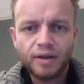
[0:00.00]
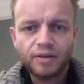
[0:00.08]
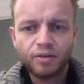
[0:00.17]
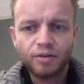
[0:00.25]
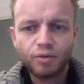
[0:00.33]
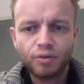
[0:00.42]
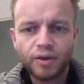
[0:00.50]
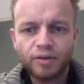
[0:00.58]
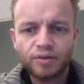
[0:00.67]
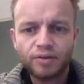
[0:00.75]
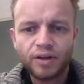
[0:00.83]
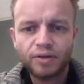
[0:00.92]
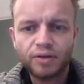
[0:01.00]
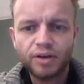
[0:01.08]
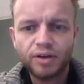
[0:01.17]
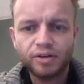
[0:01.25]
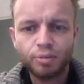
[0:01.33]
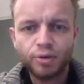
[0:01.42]
So write those down
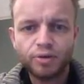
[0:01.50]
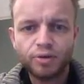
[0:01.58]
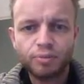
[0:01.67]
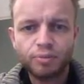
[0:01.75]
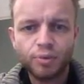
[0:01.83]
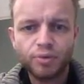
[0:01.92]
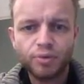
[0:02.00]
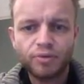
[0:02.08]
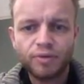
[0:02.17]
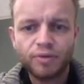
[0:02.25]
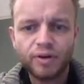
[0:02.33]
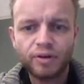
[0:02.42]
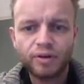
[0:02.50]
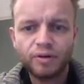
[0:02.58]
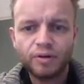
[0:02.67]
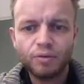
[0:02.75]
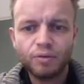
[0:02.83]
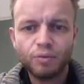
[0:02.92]
in your books, pause the video.
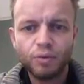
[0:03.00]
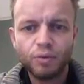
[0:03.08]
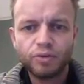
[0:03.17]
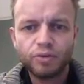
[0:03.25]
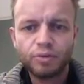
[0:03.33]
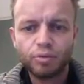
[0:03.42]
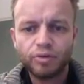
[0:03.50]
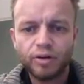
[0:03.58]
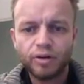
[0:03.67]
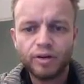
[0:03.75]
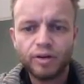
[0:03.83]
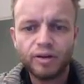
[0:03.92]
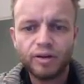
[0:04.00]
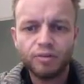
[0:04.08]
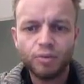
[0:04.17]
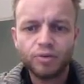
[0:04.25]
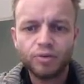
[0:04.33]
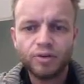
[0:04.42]
What temperature is
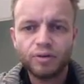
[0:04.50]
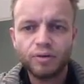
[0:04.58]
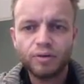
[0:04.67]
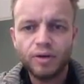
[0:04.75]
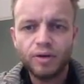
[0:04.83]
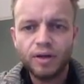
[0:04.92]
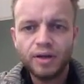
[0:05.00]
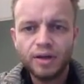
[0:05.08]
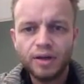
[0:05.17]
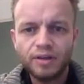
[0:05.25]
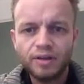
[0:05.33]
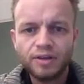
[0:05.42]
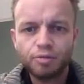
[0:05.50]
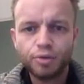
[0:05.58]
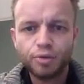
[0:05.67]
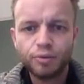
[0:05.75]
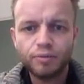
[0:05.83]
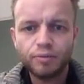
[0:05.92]
Moscow,
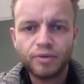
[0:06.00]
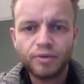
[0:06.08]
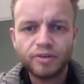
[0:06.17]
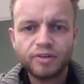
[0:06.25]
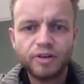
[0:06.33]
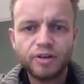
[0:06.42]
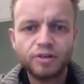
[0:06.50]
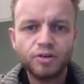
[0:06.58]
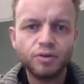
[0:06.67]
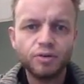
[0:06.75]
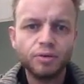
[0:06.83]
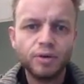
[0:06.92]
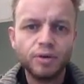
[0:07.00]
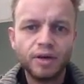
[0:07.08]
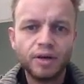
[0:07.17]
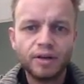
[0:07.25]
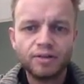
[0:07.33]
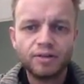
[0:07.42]
Istanbul, star 2
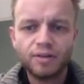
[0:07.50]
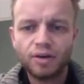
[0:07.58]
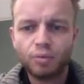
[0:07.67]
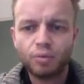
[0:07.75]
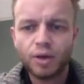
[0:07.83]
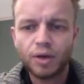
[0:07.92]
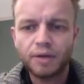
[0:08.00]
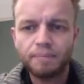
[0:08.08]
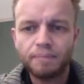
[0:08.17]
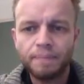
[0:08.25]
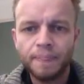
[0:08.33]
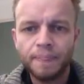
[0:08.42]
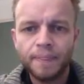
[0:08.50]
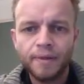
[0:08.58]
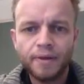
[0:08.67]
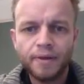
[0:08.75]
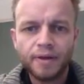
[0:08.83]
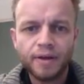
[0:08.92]
and star 1?
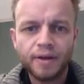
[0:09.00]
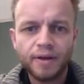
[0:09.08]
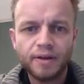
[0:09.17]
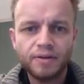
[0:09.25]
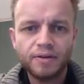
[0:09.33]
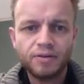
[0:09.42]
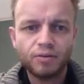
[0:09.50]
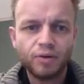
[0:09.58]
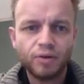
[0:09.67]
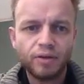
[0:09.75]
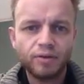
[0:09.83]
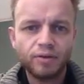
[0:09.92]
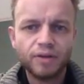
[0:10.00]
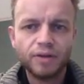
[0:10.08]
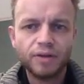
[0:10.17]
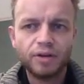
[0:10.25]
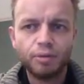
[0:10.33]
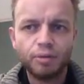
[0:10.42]
Okay, so write those
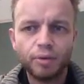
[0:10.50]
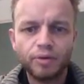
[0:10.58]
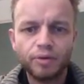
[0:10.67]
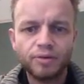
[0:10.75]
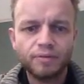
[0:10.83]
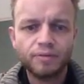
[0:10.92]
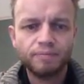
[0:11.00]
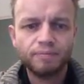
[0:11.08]
down in your books.